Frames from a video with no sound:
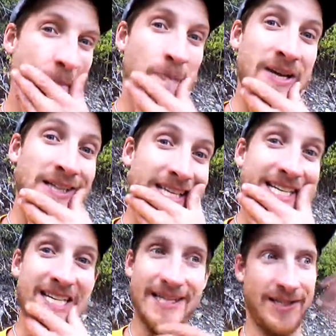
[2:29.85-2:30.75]
be
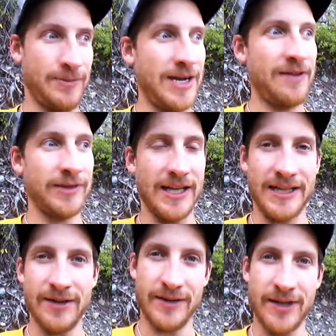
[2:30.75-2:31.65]
lenient or whatever, like
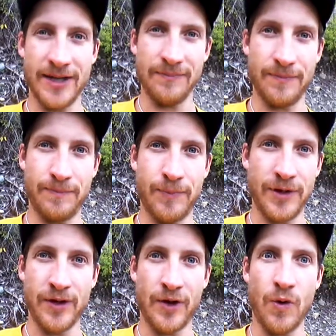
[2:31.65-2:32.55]
they're going to put
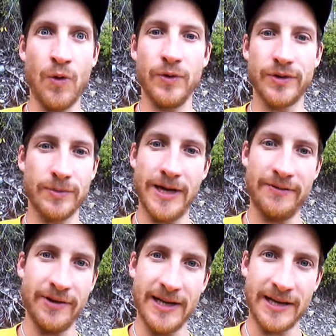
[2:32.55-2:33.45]
it on hold or
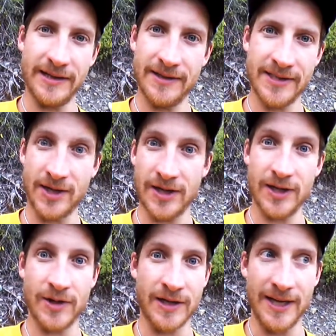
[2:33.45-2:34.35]
whatever, like it's not going to
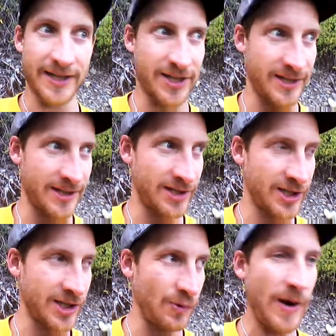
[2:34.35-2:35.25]
go to collections, they're
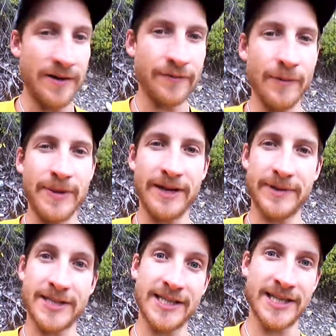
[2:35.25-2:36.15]
just going to wait for me
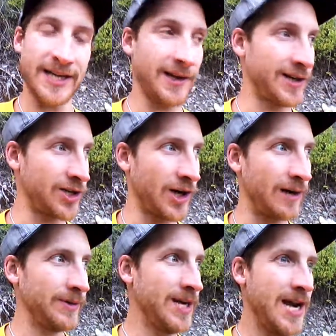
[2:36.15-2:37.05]
because I said I got a
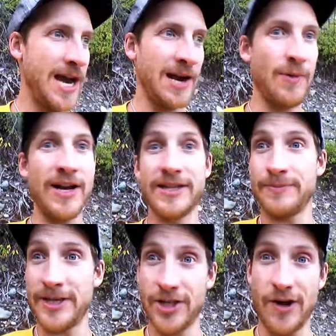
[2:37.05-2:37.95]
job. And I went into
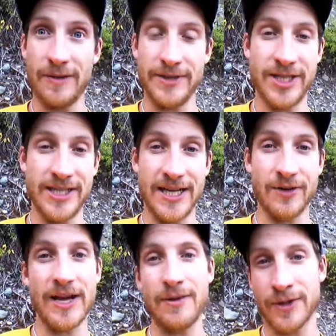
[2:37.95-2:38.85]
my job, and she said,
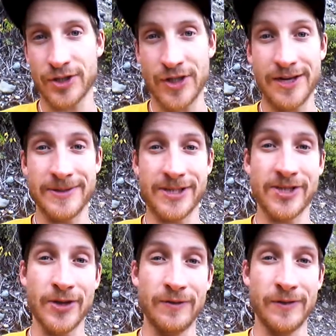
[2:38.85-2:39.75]
okay, we're going to try you as a
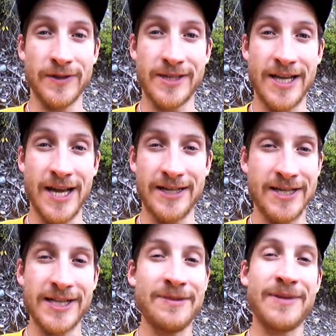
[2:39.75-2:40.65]
server instead.
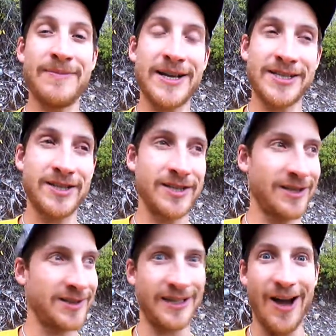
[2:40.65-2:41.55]
Didn't you get my message? And
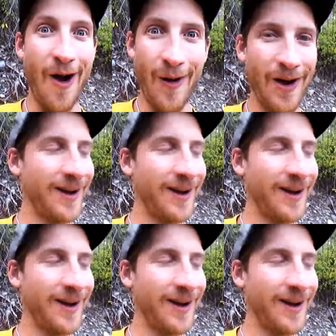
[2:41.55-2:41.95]
I was like, no.